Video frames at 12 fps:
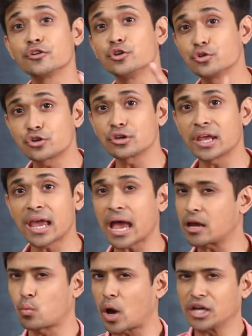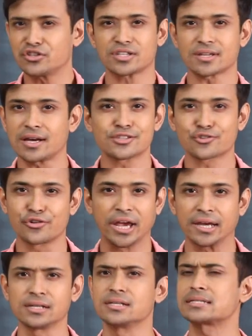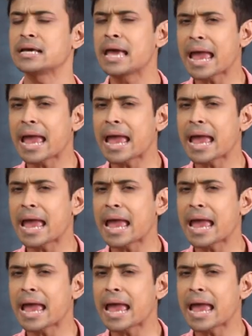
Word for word: you today and why just us creators?